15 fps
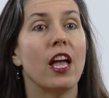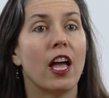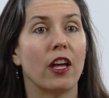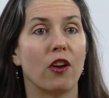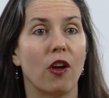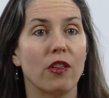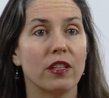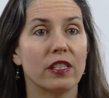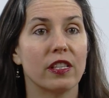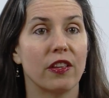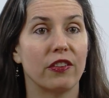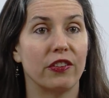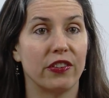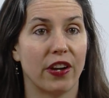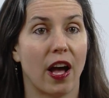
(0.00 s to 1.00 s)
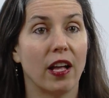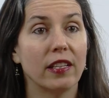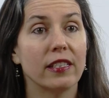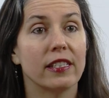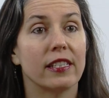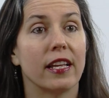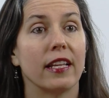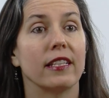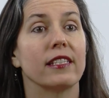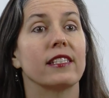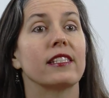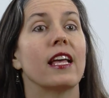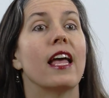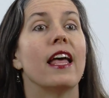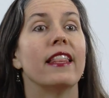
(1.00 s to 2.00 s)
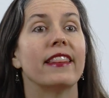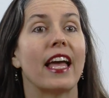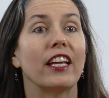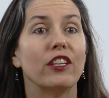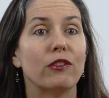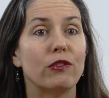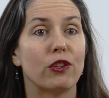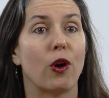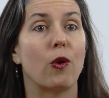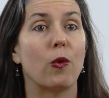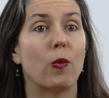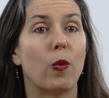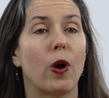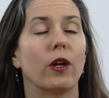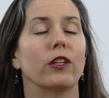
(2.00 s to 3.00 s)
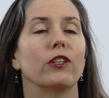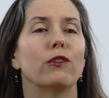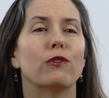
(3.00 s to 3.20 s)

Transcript: and all this other nonsense that you don't want.